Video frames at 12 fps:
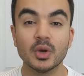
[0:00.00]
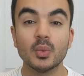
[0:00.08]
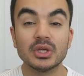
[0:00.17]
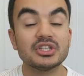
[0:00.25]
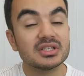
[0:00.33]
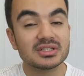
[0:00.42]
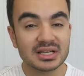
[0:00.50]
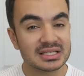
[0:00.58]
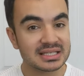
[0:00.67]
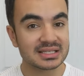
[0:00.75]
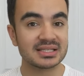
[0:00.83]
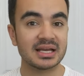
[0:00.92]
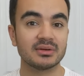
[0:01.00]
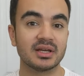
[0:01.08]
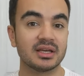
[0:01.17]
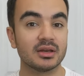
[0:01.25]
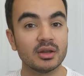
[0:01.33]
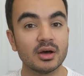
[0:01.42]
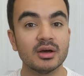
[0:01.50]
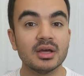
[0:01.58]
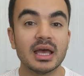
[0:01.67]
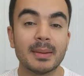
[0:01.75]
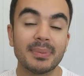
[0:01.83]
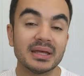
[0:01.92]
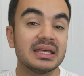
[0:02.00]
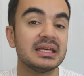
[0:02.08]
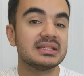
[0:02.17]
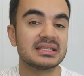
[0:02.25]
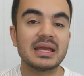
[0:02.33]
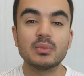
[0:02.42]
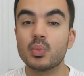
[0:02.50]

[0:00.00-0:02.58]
which does sound like a lot, but it is a